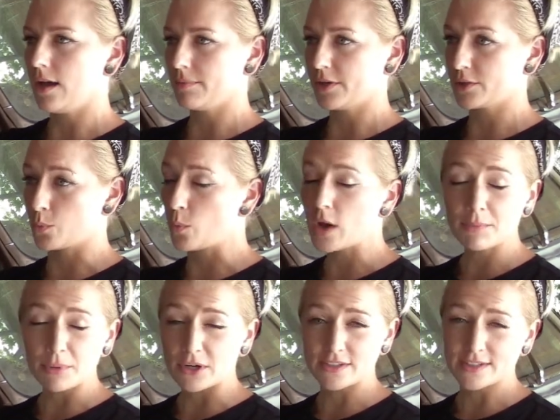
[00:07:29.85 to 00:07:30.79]
There's one
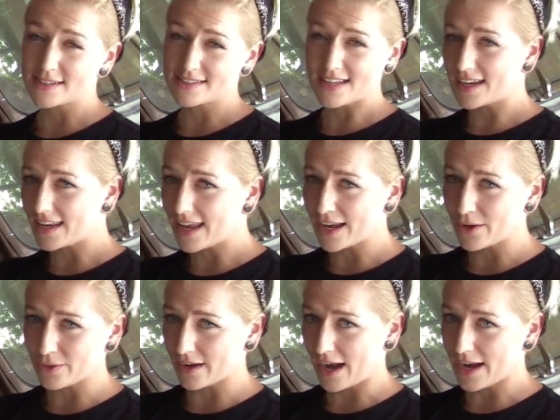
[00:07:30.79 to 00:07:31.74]
person in San Diego
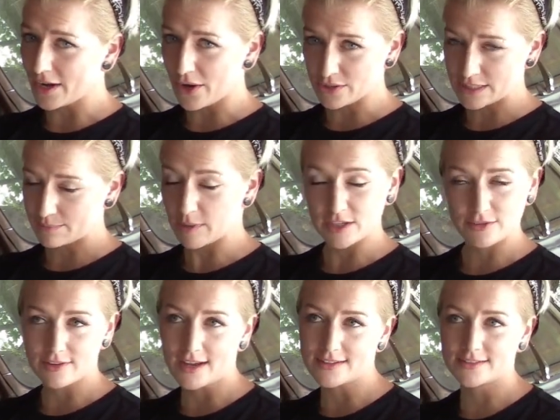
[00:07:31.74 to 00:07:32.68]
that I know
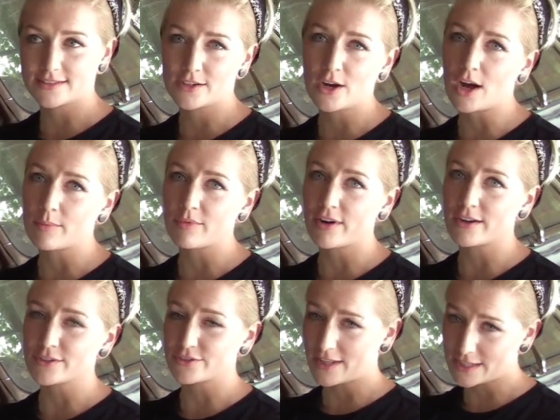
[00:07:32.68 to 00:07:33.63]
specializes in
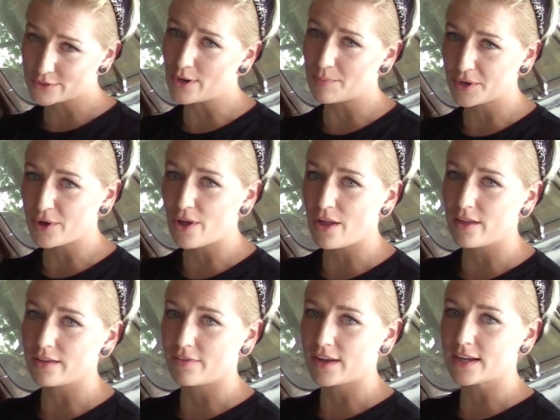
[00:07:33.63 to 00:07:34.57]
carburetors, so that's who I'm going to
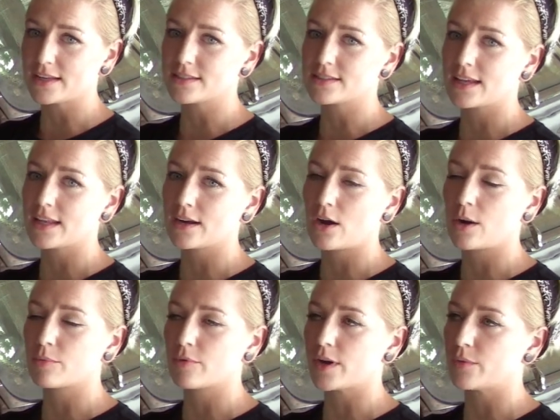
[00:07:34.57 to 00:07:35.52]
call if I need to get a
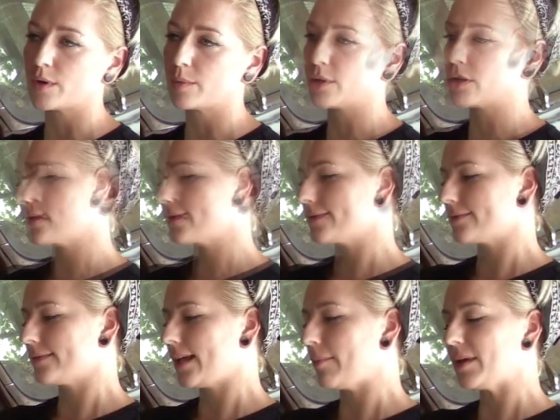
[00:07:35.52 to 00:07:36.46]
carburetor rebuilt.
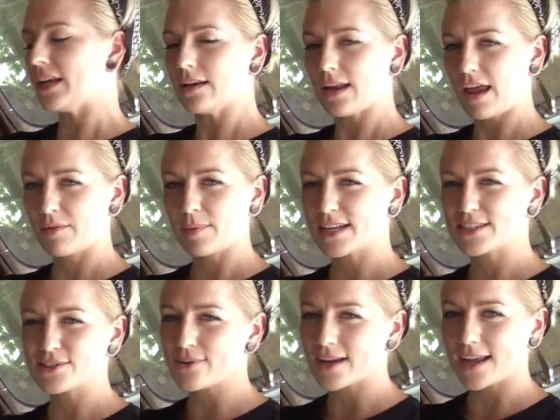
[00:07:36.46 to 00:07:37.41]
I mean,
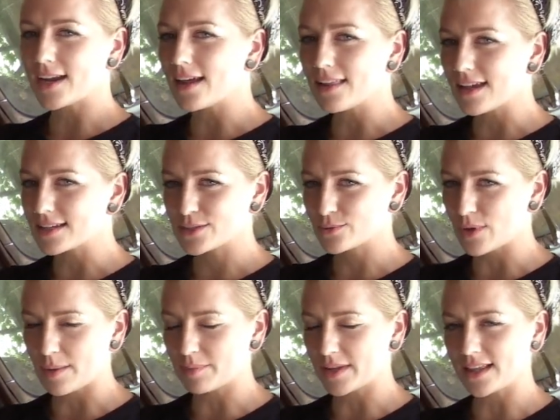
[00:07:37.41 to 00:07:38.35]
everybody's doing an LS
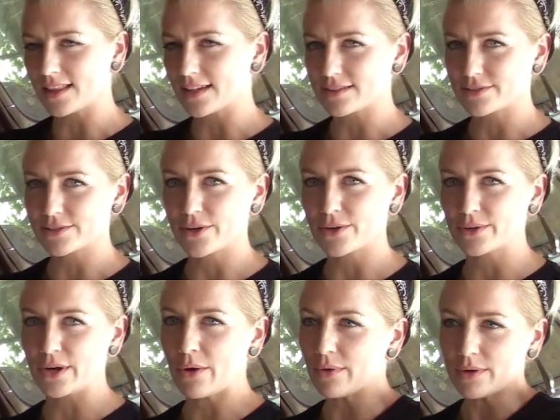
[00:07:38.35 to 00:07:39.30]
swap lately, so
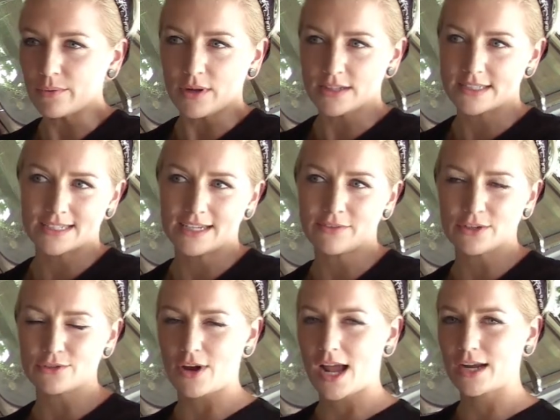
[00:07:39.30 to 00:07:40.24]
no one wants to even
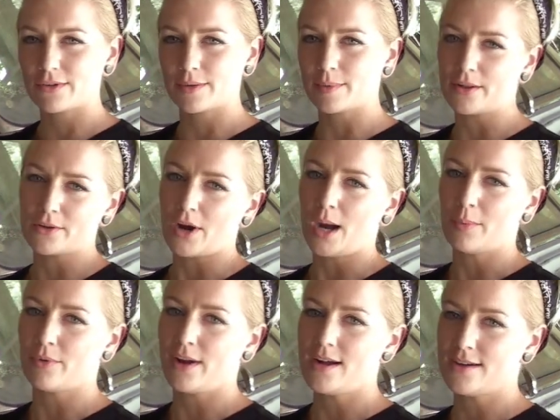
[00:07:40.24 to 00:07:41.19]
try to rebuild
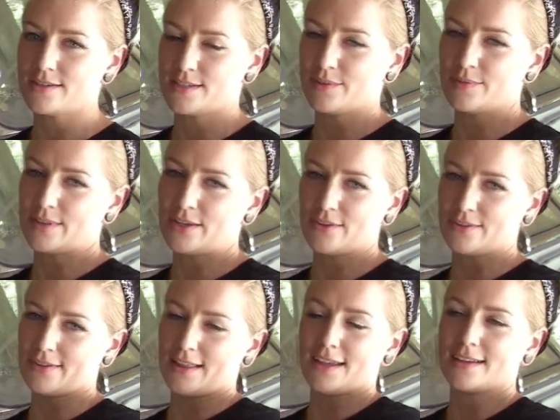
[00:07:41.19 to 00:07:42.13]
carburetors, even though
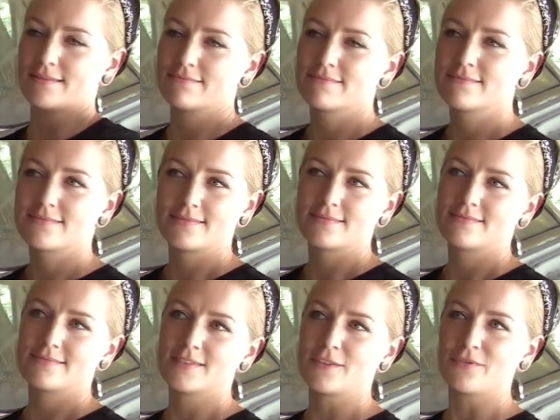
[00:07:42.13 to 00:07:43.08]
they're like
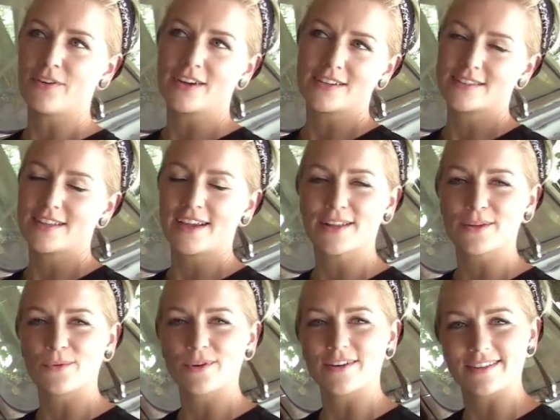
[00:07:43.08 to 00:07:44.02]
the funnest thing in
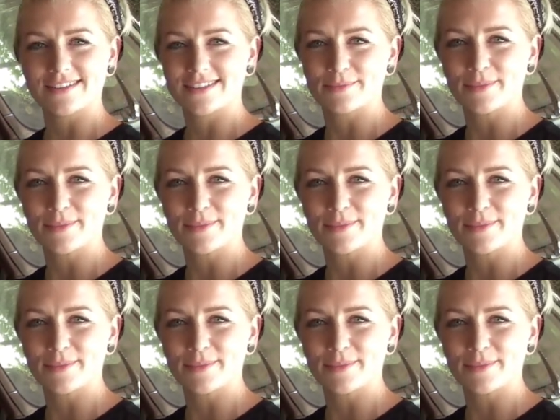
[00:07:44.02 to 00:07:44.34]
the world to